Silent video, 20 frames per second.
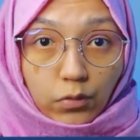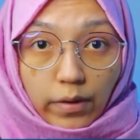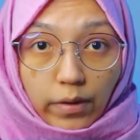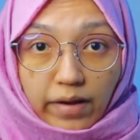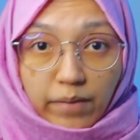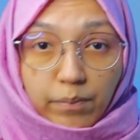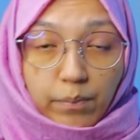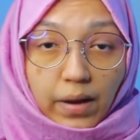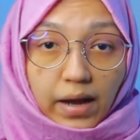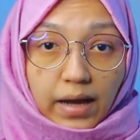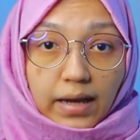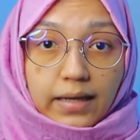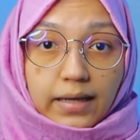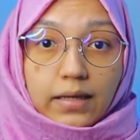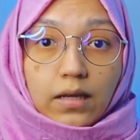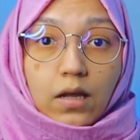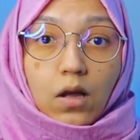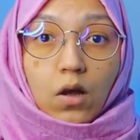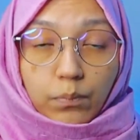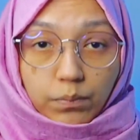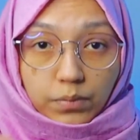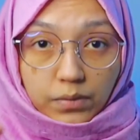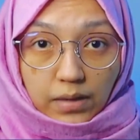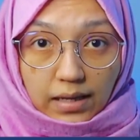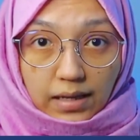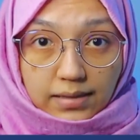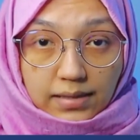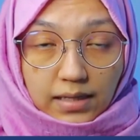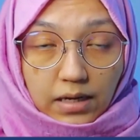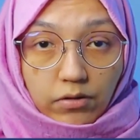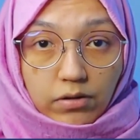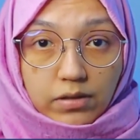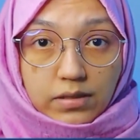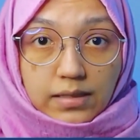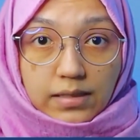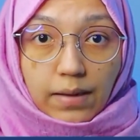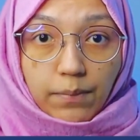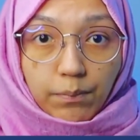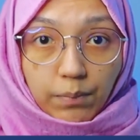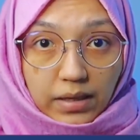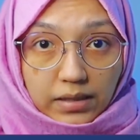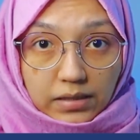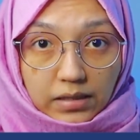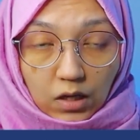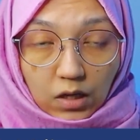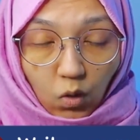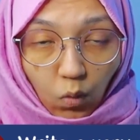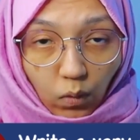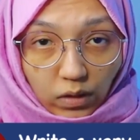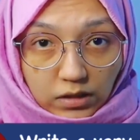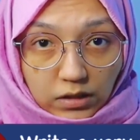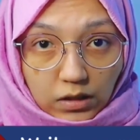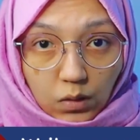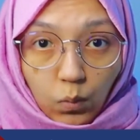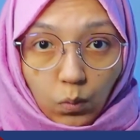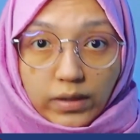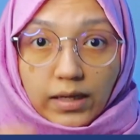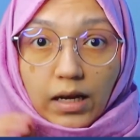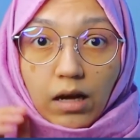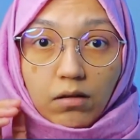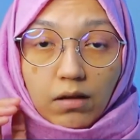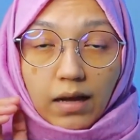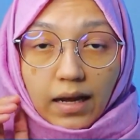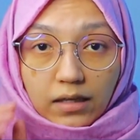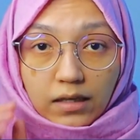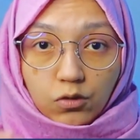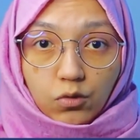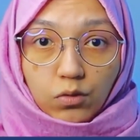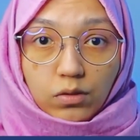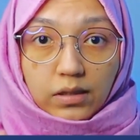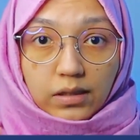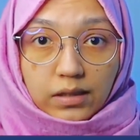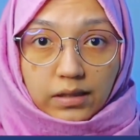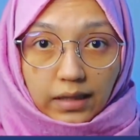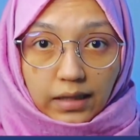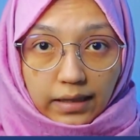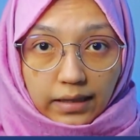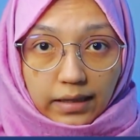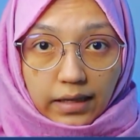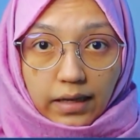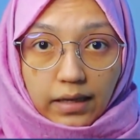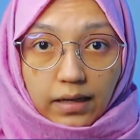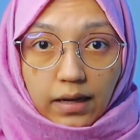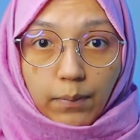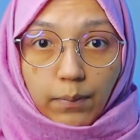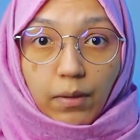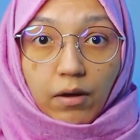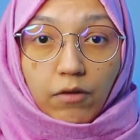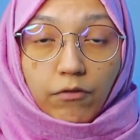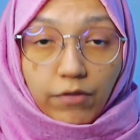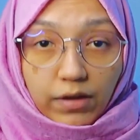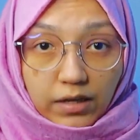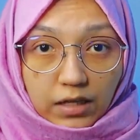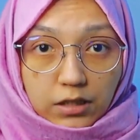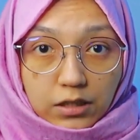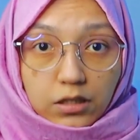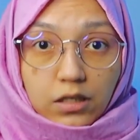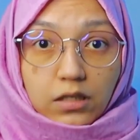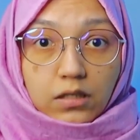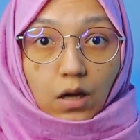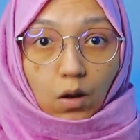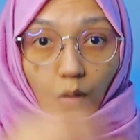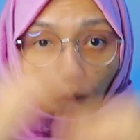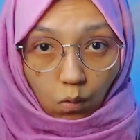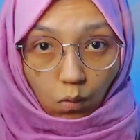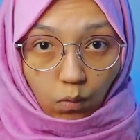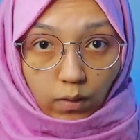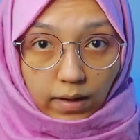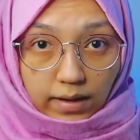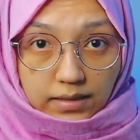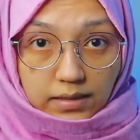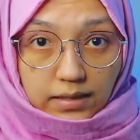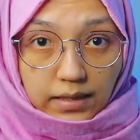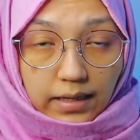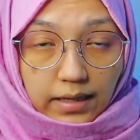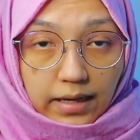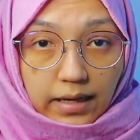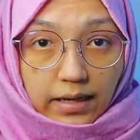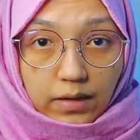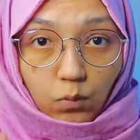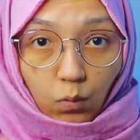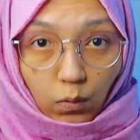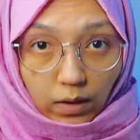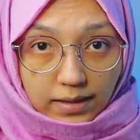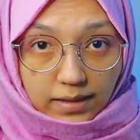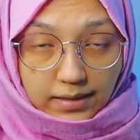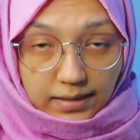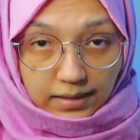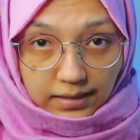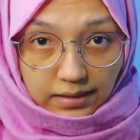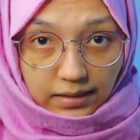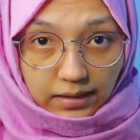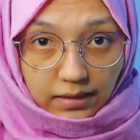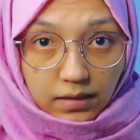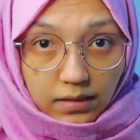draft by answering some basic question without actually thinking about finishing the whole essay in one sitting.